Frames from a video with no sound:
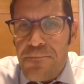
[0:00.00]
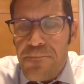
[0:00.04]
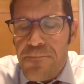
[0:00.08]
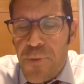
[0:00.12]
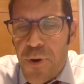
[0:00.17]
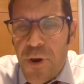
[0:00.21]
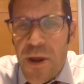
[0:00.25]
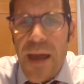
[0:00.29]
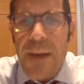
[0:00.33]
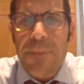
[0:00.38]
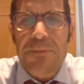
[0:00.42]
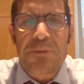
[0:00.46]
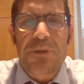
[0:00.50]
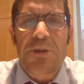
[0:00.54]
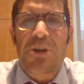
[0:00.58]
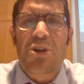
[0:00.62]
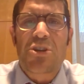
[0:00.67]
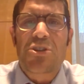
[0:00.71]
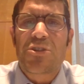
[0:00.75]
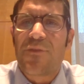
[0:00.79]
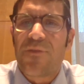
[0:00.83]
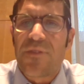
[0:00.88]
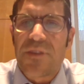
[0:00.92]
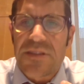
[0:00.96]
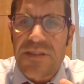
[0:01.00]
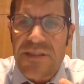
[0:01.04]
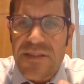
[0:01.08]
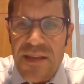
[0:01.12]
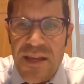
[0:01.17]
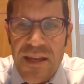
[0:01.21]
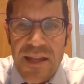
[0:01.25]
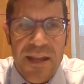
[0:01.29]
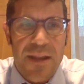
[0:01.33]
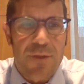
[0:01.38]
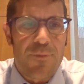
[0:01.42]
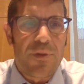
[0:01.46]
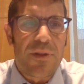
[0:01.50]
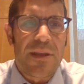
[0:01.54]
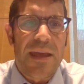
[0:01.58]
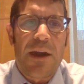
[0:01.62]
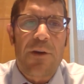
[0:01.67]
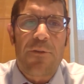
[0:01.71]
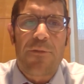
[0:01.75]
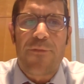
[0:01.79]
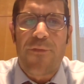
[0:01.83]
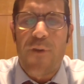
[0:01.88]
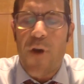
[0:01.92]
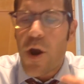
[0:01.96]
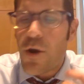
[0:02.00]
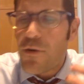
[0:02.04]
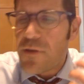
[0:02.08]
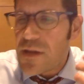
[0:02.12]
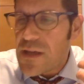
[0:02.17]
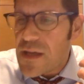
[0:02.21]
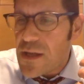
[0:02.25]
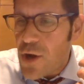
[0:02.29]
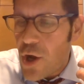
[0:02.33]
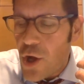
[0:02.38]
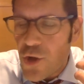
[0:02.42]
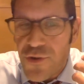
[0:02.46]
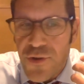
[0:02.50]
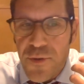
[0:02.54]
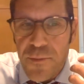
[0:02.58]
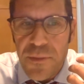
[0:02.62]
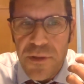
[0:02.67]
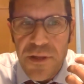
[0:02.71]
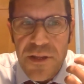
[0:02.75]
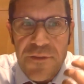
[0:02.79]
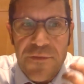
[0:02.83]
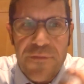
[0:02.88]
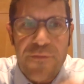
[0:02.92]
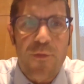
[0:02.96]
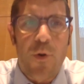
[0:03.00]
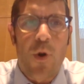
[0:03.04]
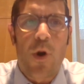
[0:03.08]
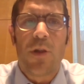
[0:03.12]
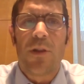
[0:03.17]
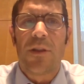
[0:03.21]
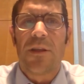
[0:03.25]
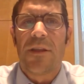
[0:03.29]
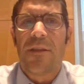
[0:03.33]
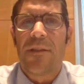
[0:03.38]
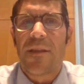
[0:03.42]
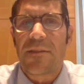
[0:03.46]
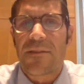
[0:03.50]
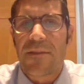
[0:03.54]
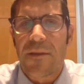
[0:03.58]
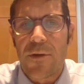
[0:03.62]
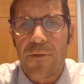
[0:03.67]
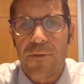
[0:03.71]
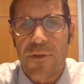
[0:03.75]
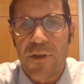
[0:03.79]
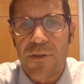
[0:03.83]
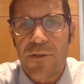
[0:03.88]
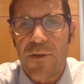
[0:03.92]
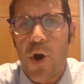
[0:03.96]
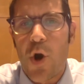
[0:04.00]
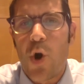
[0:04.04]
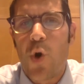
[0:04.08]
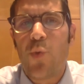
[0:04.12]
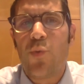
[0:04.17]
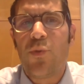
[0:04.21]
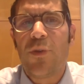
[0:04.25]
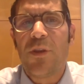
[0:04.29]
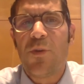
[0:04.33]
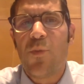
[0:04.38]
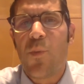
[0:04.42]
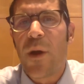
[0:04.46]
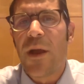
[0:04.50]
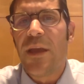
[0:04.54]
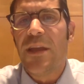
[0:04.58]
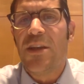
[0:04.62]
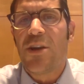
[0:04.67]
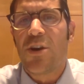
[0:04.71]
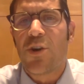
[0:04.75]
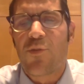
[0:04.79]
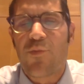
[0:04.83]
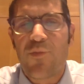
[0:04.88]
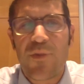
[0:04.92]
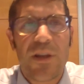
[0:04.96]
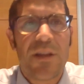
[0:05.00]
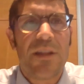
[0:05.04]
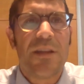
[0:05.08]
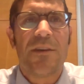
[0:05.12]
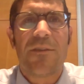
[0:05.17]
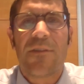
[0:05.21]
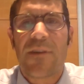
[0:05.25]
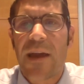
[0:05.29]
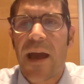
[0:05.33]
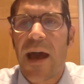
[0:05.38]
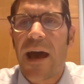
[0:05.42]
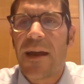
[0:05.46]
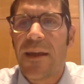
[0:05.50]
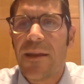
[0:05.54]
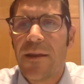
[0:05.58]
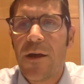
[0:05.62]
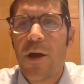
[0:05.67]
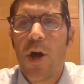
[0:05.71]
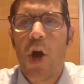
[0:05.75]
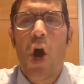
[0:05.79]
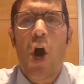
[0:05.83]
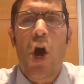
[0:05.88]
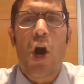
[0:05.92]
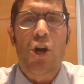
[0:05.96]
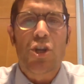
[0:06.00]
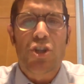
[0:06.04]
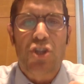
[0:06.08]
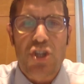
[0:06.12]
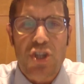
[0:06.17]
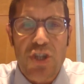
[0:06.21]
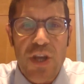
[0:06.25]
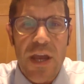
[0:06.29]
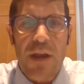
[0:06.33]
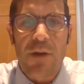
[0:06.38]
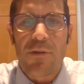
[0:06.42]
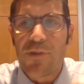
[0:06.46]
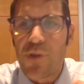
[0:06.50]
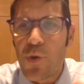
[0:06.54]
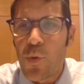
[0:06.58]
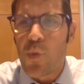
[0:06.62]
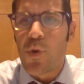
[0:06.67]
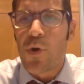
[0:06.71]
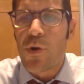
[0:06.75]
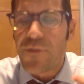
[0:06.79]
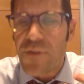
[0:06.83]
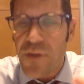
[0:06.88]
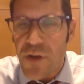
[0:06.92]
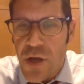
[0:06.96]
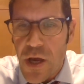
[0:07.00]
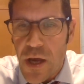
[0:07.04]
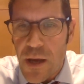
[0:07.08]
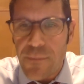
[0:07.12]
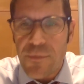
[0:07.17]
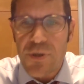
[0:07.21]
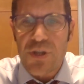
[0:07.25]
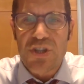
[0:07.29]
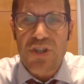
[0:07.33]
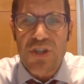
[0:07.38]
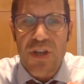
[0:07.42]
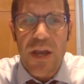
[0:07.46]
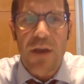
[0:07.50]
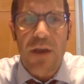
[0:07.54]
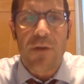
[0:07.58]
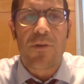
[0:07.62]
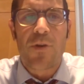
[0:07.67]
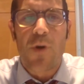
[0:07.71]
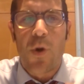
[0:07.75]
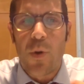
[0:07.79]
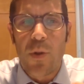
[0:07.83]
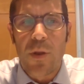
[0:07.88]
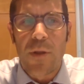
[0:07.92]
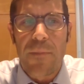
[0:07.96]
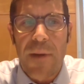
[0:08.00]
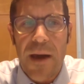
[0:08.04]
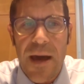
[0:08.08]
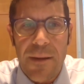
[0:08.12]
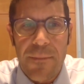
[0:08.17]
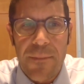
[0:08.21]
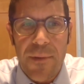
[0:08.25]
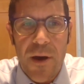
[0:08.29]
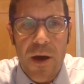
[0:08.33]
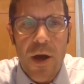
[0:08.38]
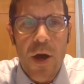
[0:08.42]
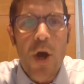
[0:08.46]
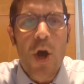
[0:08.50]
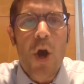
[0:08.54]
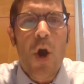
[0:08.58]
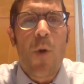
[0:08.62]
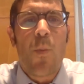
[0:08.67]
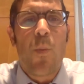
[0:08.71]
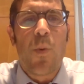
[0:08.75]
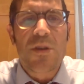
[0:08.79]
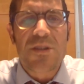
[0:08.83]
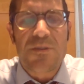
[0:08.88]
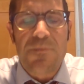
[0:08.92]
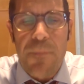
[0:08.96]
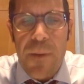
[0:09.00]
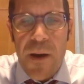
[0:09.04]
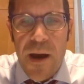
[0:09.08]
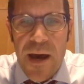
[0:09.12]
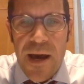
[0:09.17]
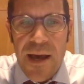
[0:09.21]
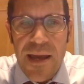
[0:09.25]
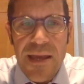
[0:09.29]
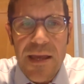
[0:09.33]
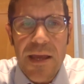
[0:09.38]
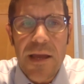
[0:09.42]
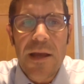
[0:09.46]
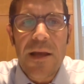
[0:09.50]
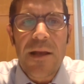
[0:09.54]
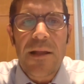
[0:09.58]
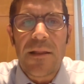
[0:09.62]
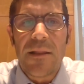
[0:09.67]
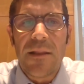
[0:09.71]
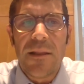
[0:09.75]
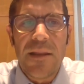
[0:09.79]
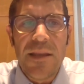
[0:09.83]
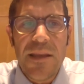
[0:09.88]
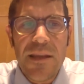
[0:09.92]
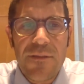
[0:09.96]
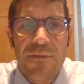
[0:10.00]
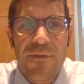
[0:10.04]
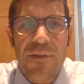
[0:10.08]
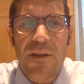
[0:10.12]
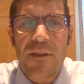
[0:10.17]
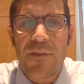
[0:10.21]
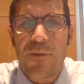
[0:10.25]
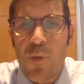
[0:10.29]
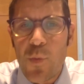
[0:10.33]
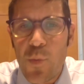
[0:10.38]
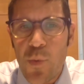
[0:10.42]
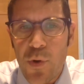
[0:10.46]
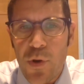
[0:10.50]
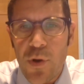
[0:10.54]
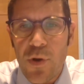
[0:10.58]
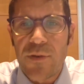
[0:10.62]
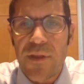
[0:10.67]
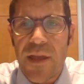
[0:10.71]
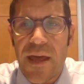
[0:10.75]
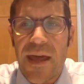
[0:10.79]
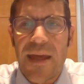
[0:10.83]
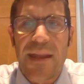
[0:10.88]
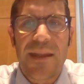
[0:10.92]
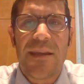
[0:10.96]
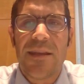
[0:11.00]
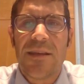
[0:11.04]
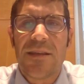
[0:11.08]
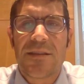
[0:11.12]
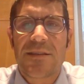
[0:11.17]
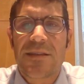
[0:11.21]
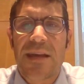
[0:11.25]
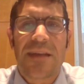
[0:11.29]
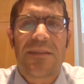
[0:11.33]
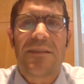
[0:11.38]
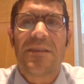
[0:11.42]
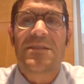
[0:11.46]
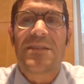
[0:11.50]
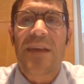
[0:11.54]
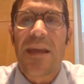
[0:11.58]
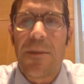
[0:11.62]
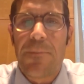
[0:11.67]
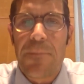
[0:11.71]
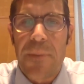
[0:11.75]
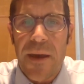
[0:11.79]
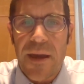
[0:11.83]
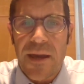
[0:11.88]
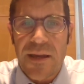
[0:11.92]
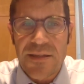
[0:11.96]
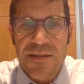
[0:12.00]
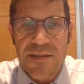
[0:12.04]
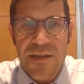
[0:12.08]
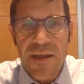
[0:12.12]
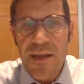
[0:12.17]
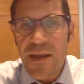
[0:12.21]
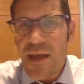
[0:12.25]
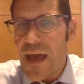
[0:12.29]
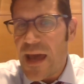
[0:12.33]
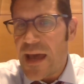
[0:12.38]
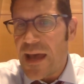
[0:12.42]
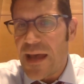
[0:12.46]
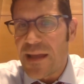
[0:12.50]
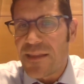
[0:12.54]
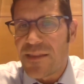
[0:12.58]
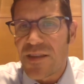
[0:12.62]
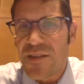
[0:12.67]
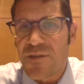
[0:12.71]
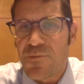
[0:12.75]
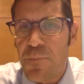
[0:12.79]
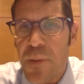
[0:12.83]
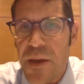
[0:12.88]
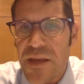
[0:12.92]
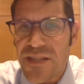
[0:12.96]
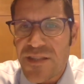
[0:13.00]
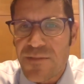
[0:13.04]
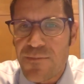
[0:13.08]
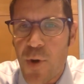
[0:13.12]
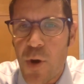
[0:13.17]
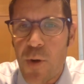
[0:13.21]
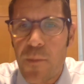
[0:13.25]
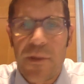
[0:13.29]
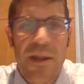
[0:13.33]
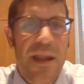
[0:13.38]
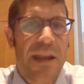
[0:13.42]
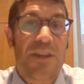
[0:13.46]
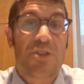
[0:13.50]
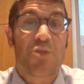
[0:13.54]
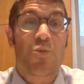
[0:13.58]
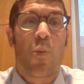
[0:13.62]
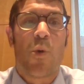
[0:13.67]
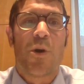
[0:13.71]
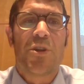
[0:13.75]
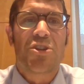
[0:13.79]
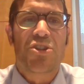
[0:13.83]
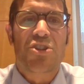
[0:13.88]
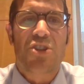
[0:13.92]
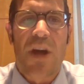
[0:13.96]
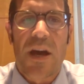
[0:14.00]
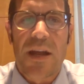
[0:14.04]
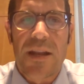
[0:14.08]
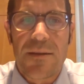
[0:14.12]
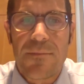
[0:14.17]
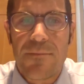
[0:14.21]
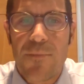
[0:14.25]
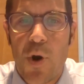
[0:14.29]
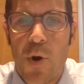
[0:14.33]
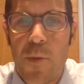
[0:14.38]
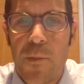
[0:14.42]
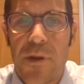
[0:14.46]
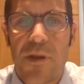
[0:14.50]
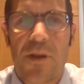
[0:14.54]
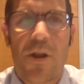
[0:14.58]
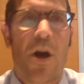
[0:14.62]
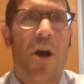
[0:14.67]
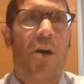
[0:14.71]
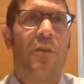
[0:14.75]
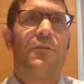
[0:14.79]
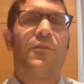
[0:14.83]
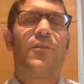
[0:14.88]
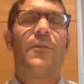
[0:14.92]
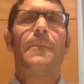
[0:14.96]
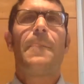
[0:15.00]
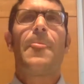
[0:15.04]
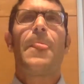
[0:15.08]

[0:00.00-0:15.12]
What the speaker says: Perhaps because of his sin and really how far he had ultimately fallen, that the only way he could really have gotten a share in the world to come, a share in Olam Haba, was by leaving the world at this apex, at this best moment, at this one shining moment of